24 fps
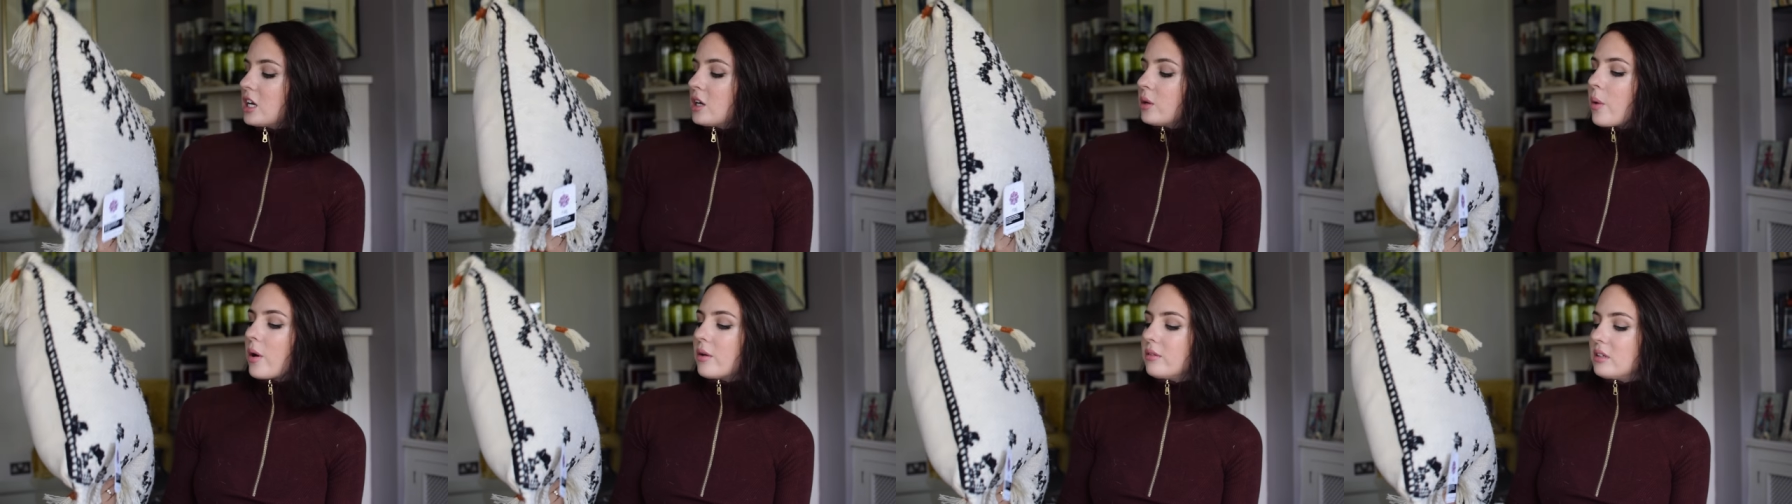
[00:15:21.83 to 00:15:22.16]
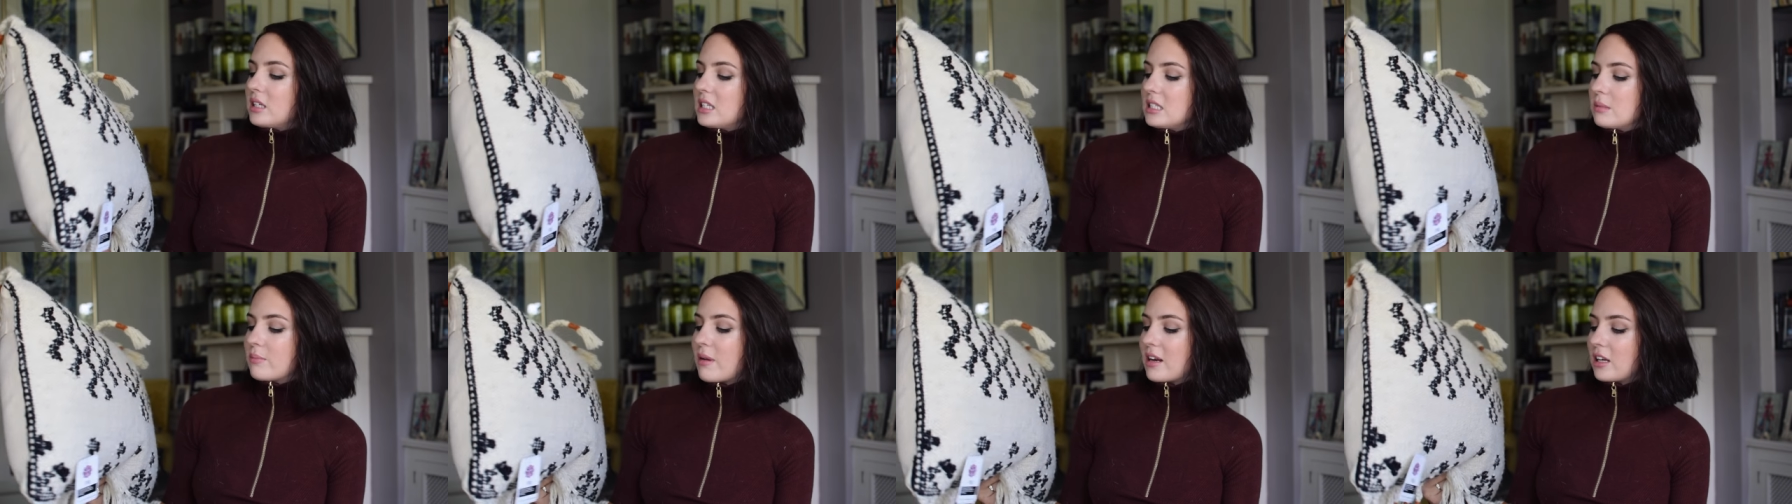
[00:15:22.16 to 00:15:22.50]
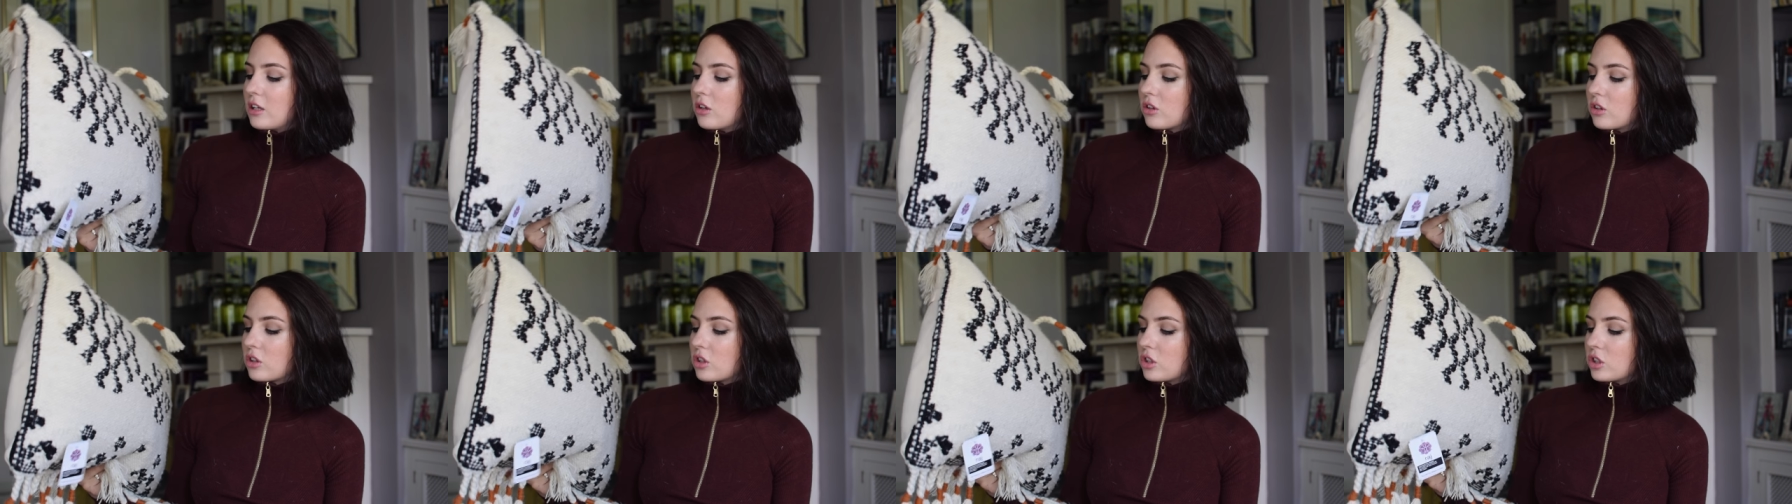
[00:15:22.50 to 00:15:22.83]
won't need
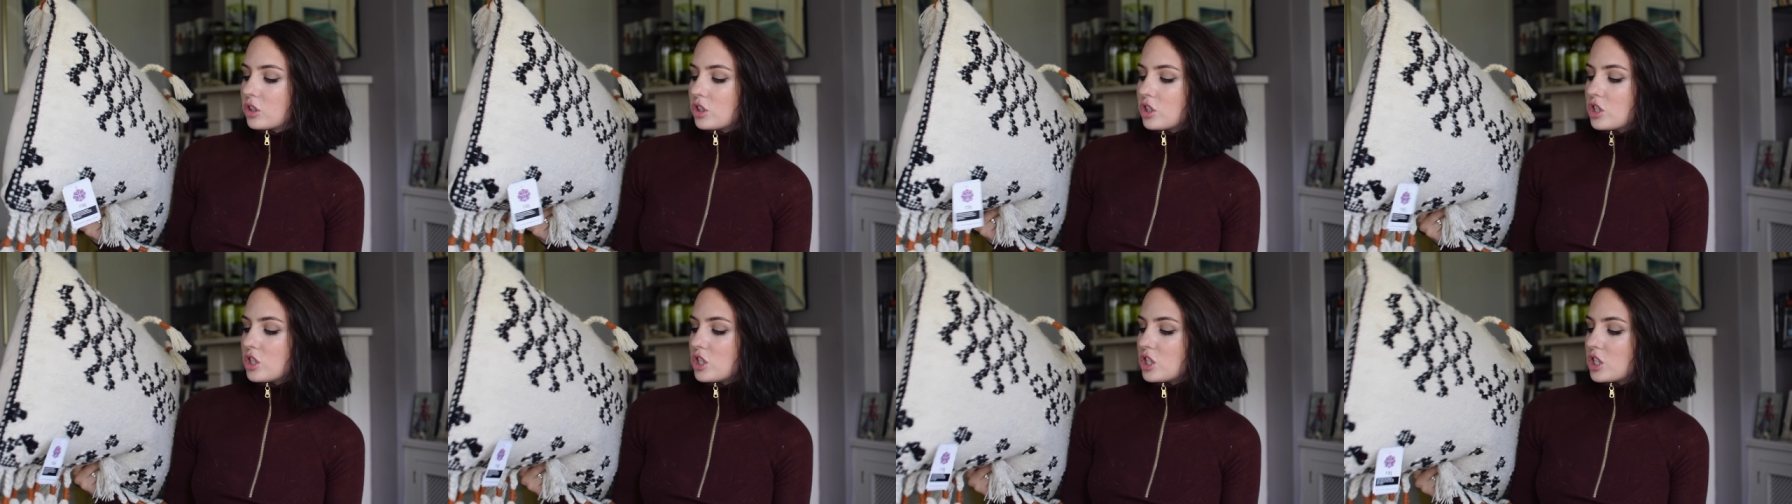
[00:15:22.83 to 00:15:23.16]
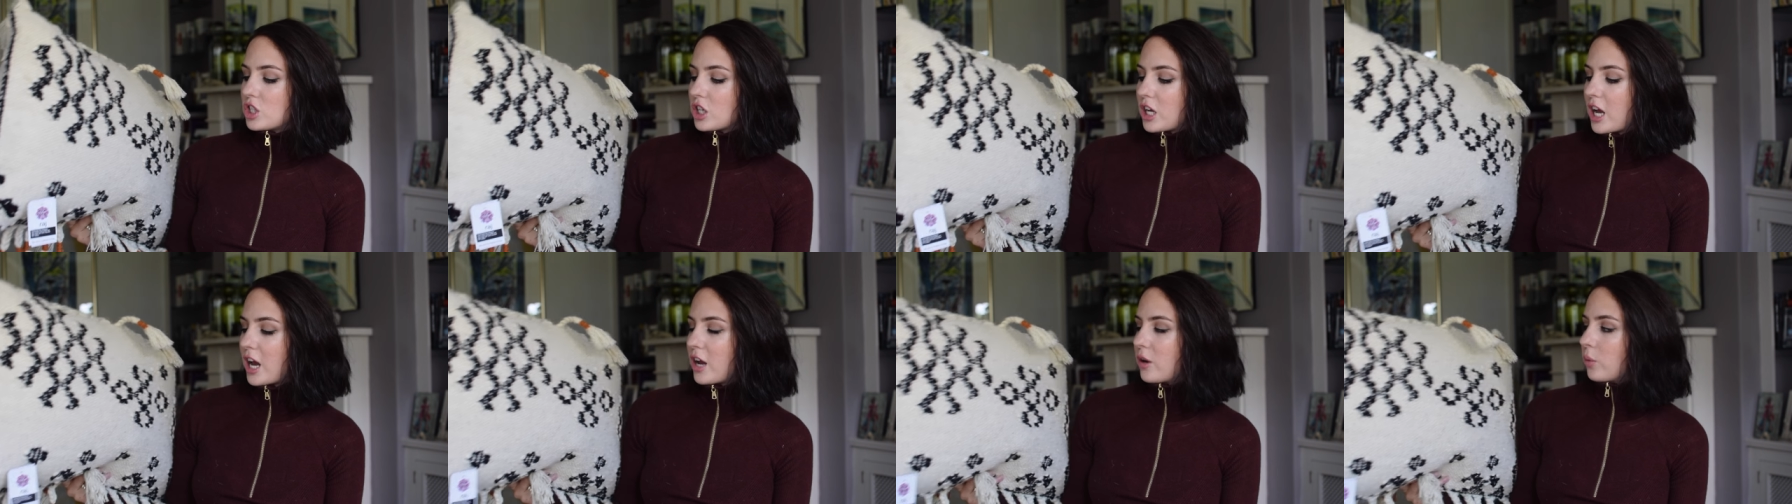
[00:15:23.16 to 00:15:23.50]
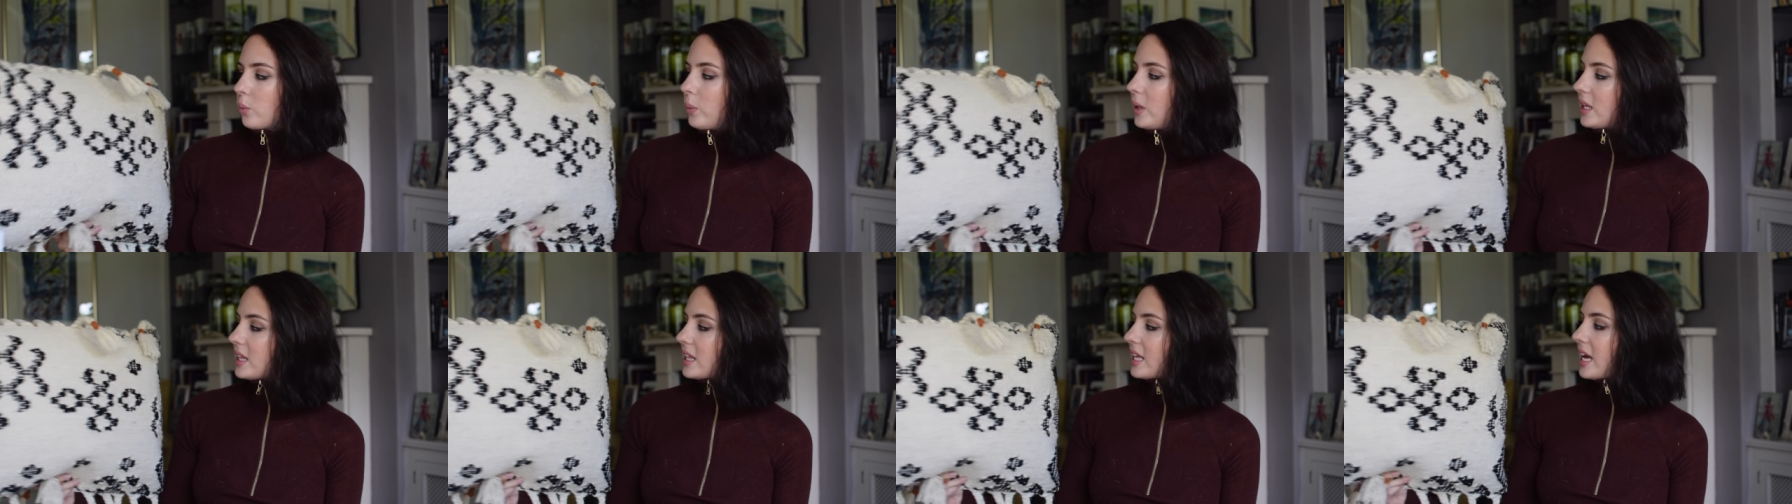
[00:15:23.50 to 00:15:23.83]
many other cushions to go
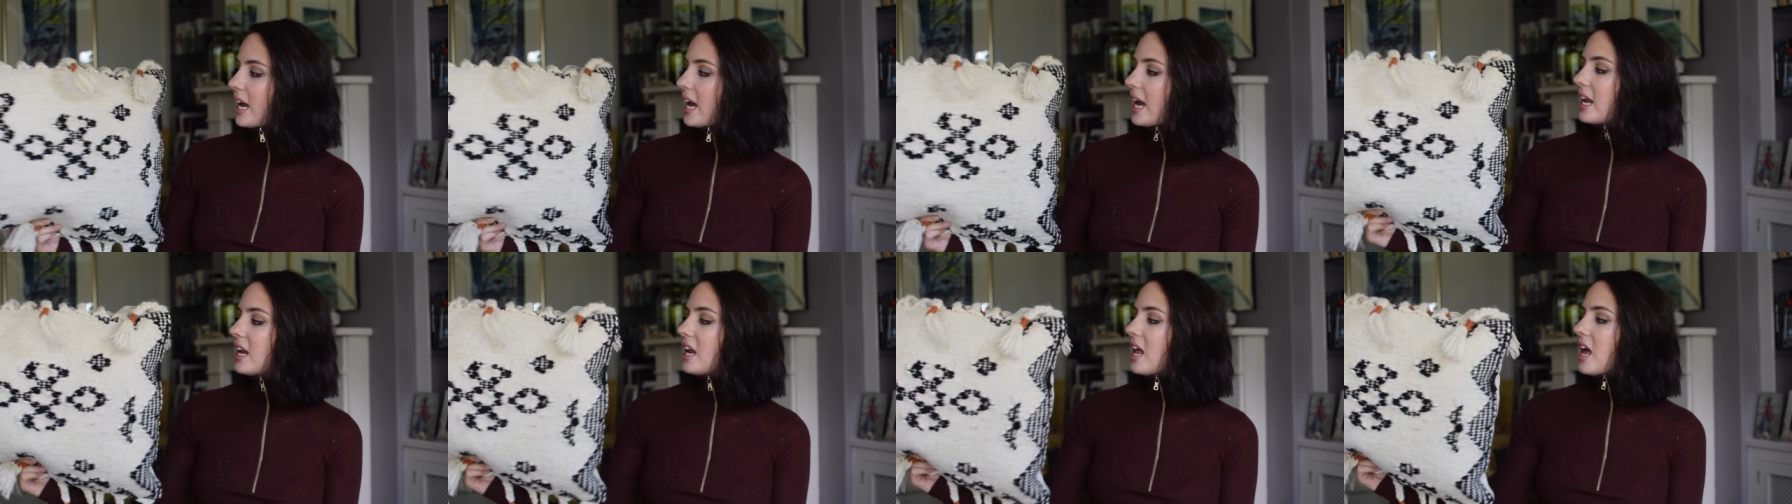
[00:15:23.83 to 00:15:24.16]
with it.